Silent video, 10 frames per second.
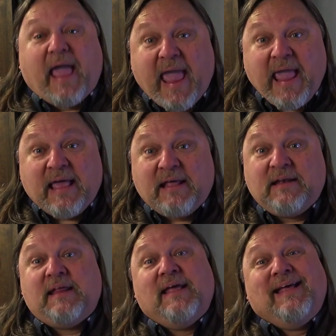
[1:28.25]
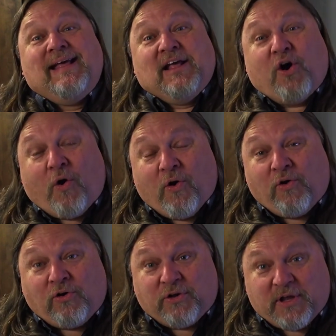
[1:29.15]
And
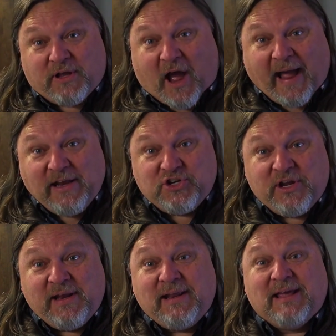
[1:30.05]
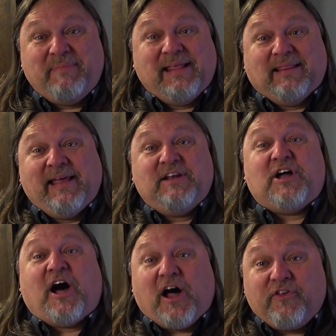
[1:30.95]
oral hygiene can be linked
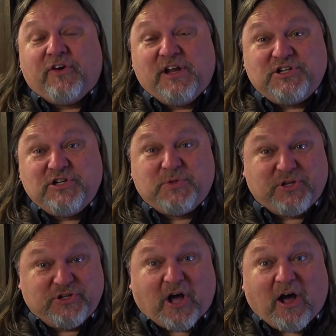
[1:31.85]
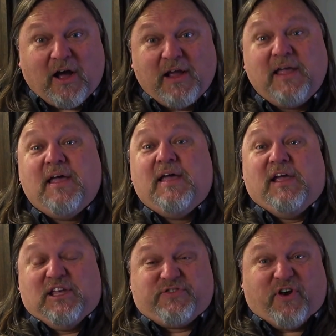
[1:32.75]
to other issues with the dog
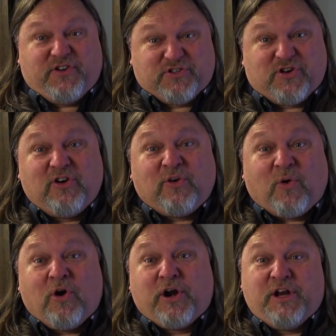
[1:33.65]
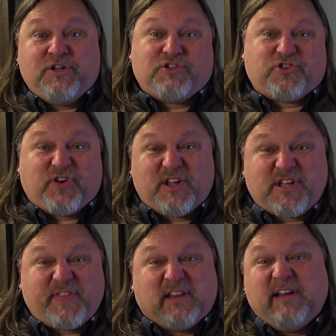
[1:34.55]
as far as internal organs,
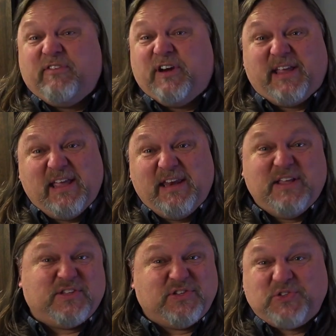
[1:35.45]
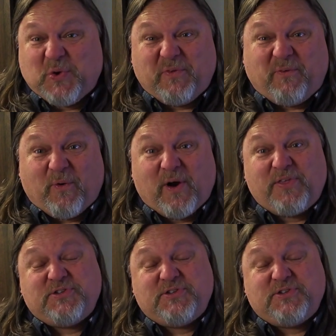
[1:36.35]
stress on the liver and kidneys, and so forth.